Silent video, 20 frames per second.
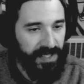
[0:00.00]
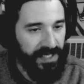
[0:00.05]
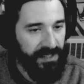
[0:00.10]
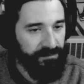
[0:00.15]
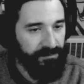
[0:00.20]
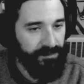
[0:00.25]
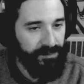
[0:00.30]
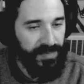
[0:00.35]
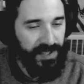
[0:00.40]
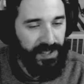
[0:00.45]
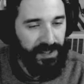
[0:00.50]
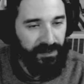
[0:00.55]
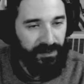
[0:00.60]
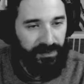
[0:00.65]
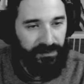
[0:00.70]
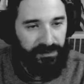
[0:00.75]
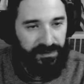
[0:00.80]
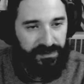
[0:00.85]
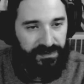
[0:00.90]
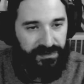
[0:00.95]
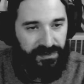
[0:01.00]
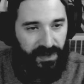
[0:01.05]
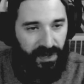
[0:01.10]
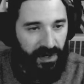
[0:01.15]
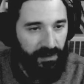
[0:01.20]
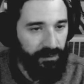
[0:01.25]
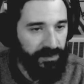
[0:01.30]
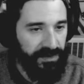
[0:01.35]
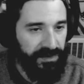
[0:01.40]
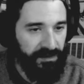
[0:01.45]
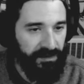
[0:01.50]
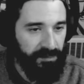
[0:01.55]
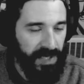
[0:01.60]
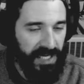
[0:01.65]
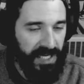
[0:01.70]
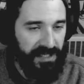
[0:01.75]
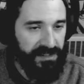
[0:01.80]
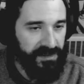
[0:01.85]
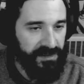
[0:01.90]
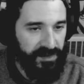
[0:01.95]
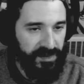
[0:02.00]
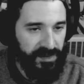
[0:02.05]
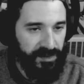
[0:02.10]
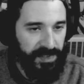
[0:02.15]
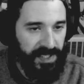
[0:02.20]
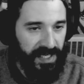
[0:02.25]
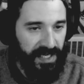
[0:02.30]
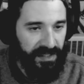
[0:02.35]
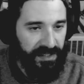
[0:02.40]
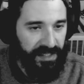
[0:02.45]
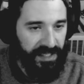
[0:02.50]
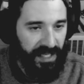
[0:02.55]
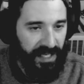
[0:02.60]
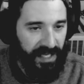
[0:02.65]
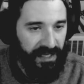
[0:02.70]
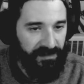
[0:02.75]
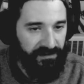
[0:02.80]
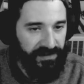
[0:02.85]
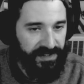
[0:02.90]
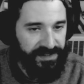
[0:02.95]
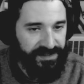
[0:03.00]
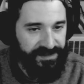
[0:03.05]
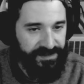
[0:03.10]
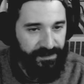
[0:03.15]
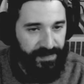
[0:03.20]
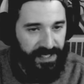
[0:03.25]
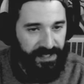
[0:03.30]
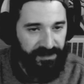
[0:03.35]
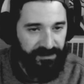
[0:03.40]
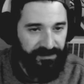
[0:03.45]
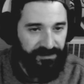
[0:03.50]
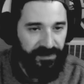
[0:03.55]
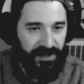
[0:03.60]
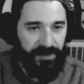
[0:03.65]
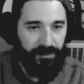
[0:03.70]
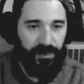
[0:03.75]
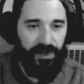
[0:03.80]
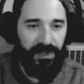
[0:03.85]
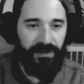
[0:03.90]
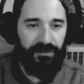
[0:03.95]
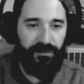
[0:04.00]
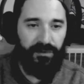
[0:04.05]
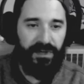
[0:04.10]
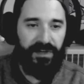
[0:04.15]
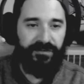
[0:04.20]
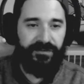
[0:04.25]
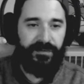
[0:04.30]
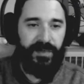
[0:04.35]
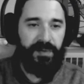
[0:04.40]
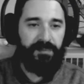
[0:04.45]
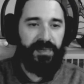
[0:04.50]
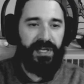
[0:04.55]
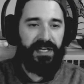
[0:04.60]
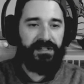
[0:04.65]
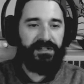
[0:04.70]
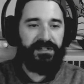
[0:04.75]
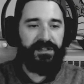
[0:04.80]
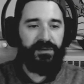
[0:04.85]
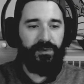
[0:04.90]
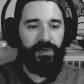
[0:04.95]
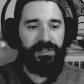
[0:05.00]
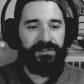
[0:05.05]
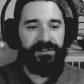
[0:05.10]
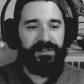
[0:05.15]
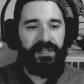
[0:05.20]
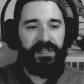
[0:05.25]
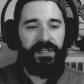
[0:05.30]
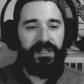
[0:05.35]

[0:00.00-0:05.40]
I would draw with the paint a little bit on the canvas to make the framework of whatever my painting was,